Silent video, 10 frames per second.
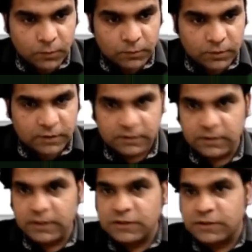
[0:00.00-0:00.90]
that
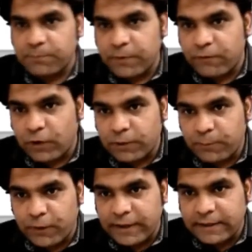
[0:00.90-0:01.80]
is the pivot
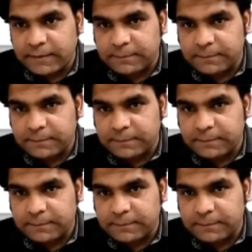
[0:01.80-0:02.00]
point,